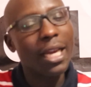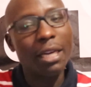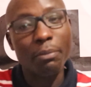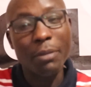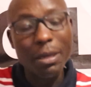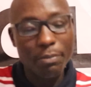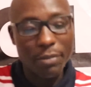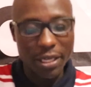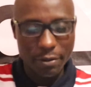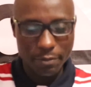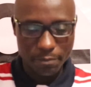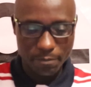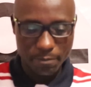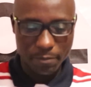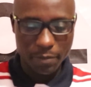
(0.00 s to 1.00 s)
and
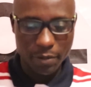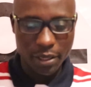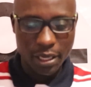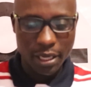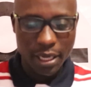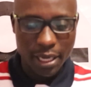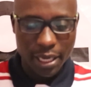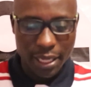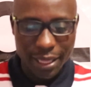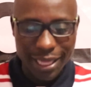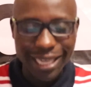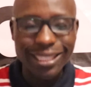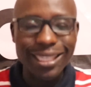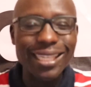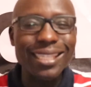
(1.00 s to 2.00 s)
maybe
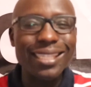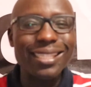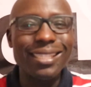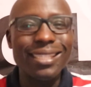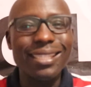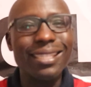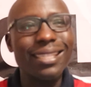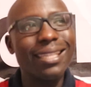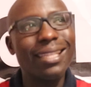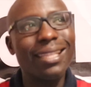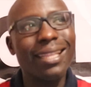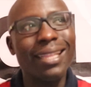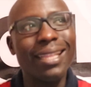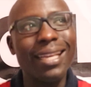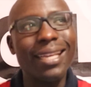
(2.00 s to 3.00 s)
that is
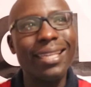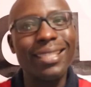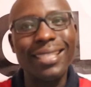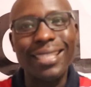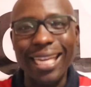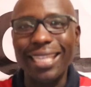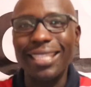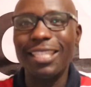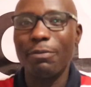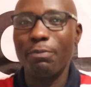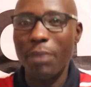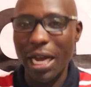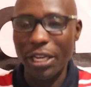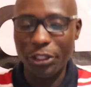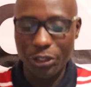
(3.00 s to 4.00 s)
the danger
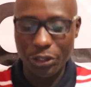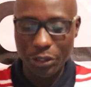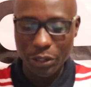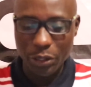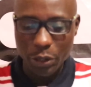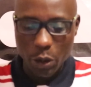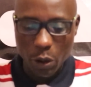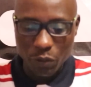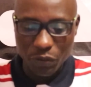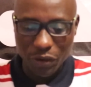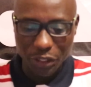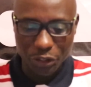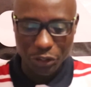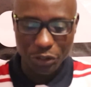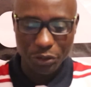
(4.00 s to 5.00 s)
part of
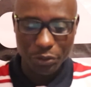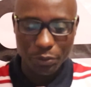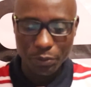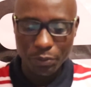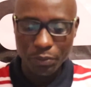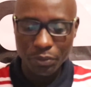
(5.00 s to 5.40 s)
it